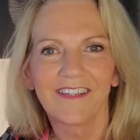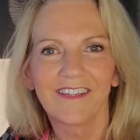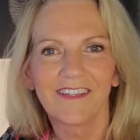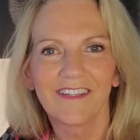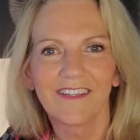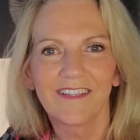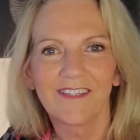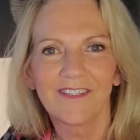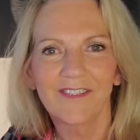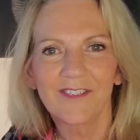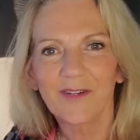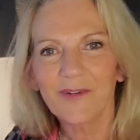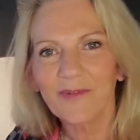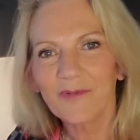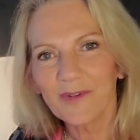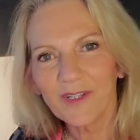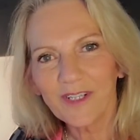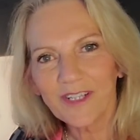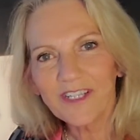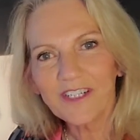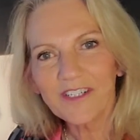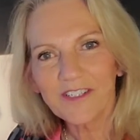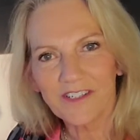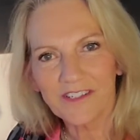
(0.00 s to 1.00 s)
So it
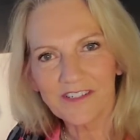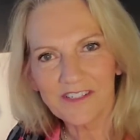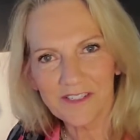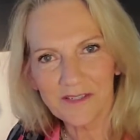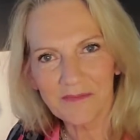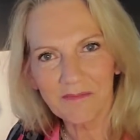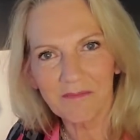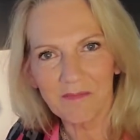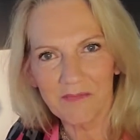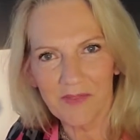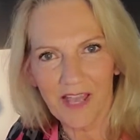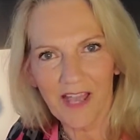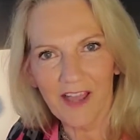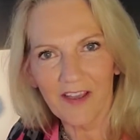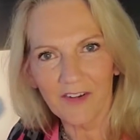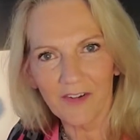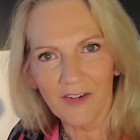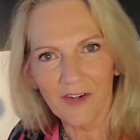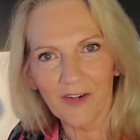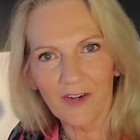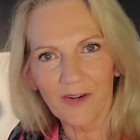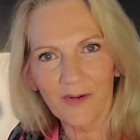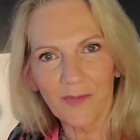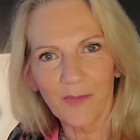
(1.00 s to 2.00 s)
really doesn't
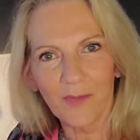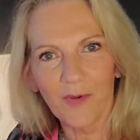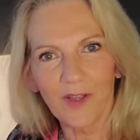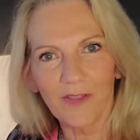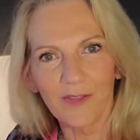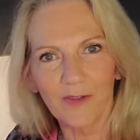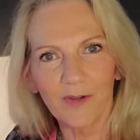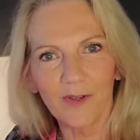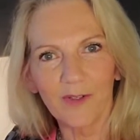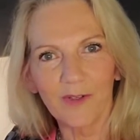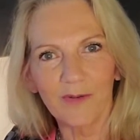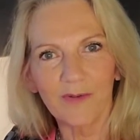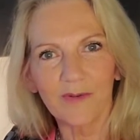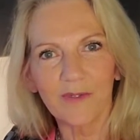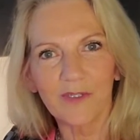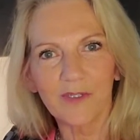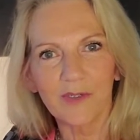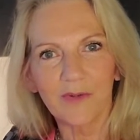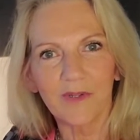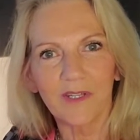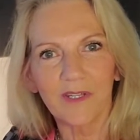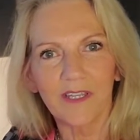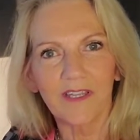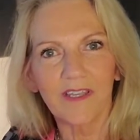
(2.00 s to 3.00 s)
matter whether you're
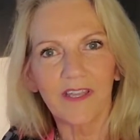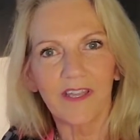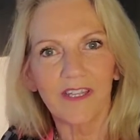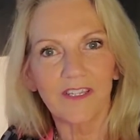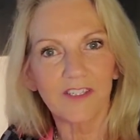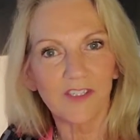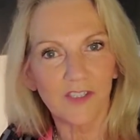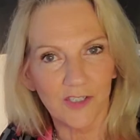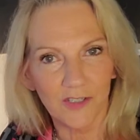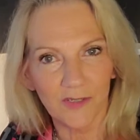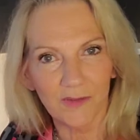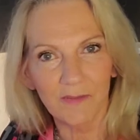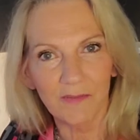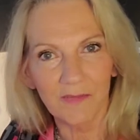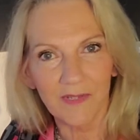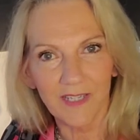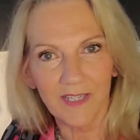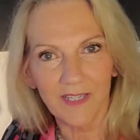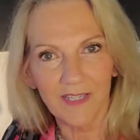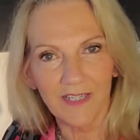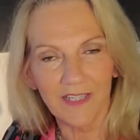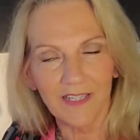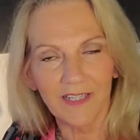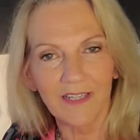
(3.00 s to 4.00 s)
doing a Zoom
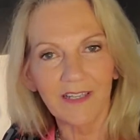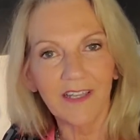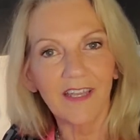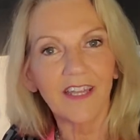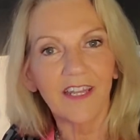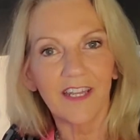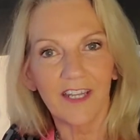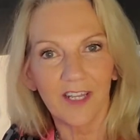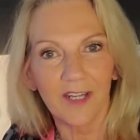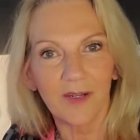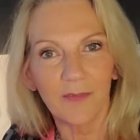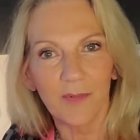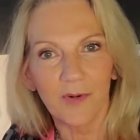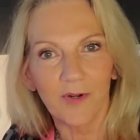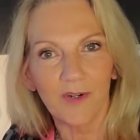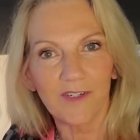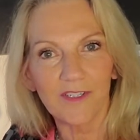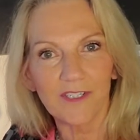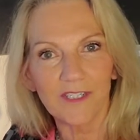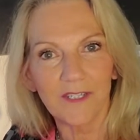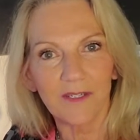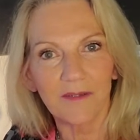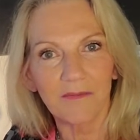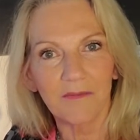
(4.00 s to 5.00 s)
meeting, an
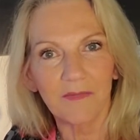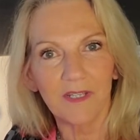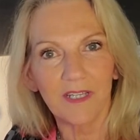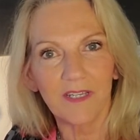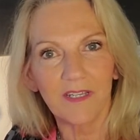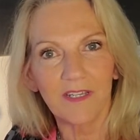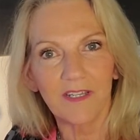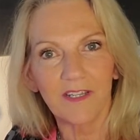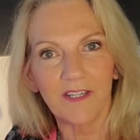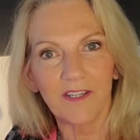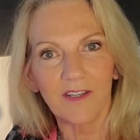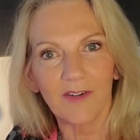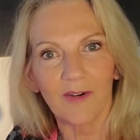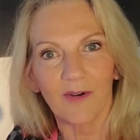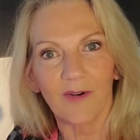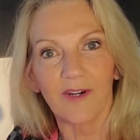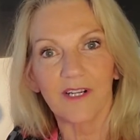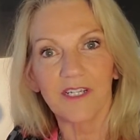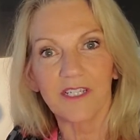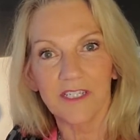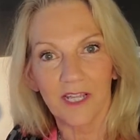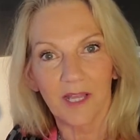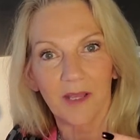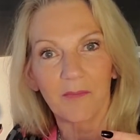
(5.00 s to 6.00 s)
in-person meeting, or a
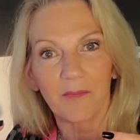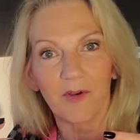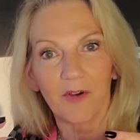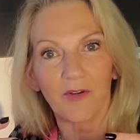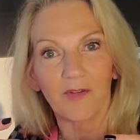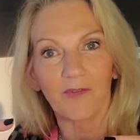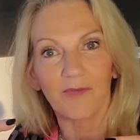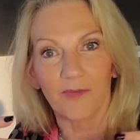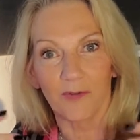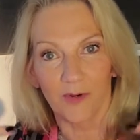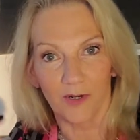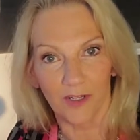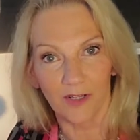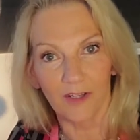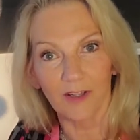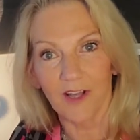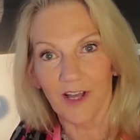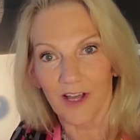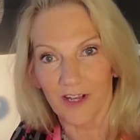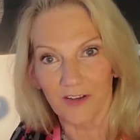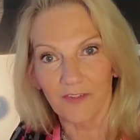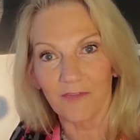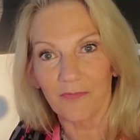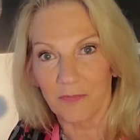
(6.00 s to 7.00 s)
demo for a
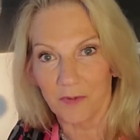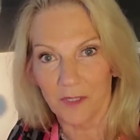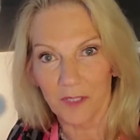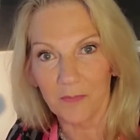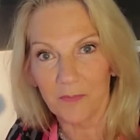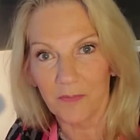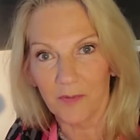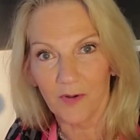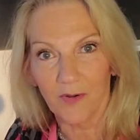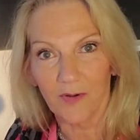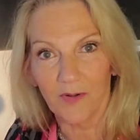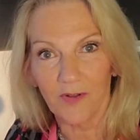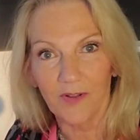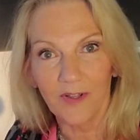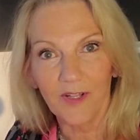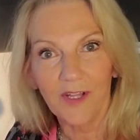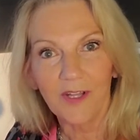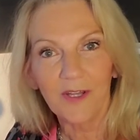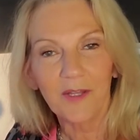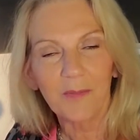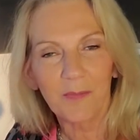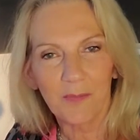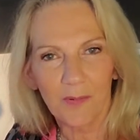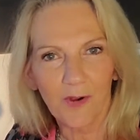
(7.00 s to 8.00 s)
lot of people.
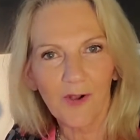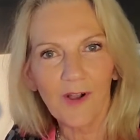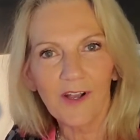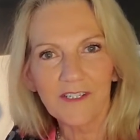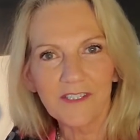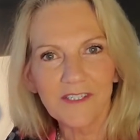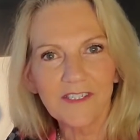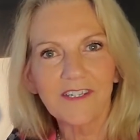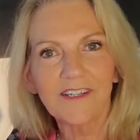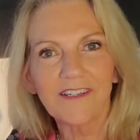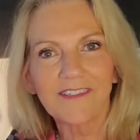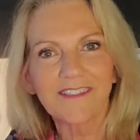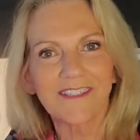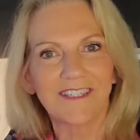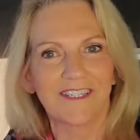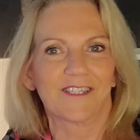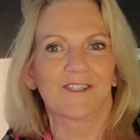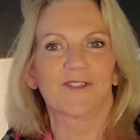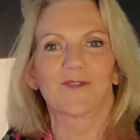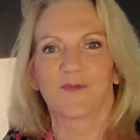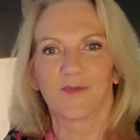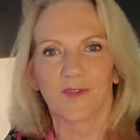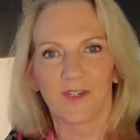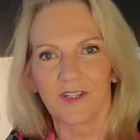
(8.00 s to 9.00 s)
The process
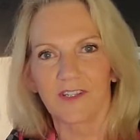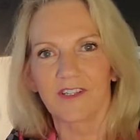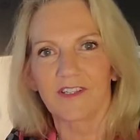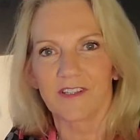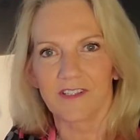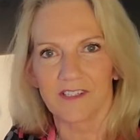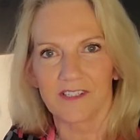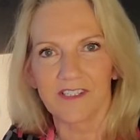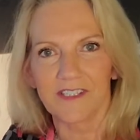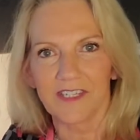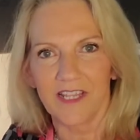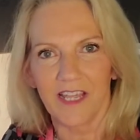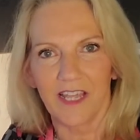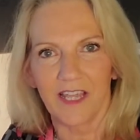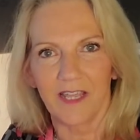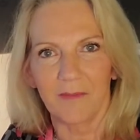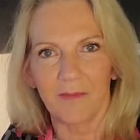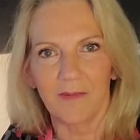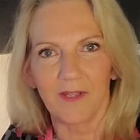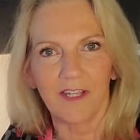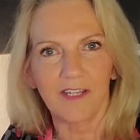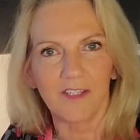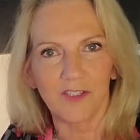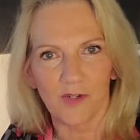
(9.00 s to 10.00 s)
is really the same.
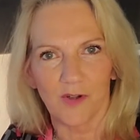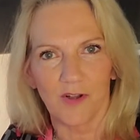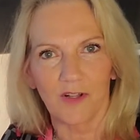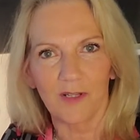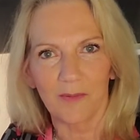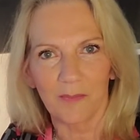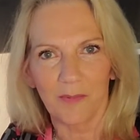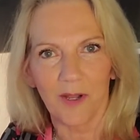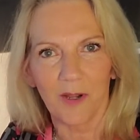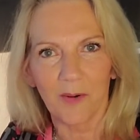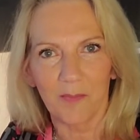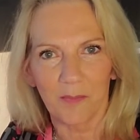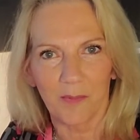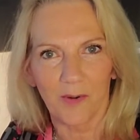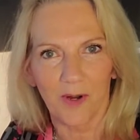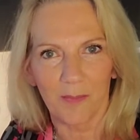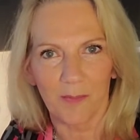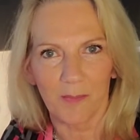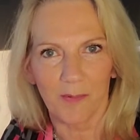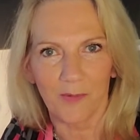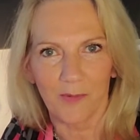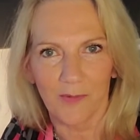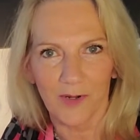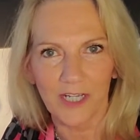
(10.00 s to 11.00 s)
It's all about
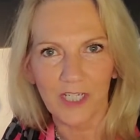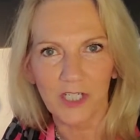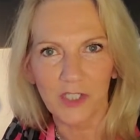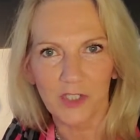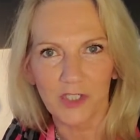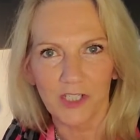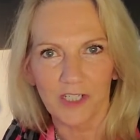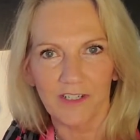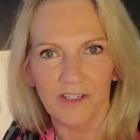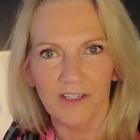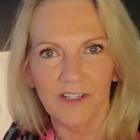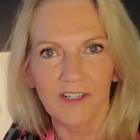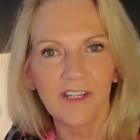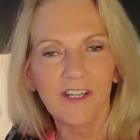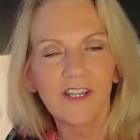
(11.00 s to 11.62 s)
preparation.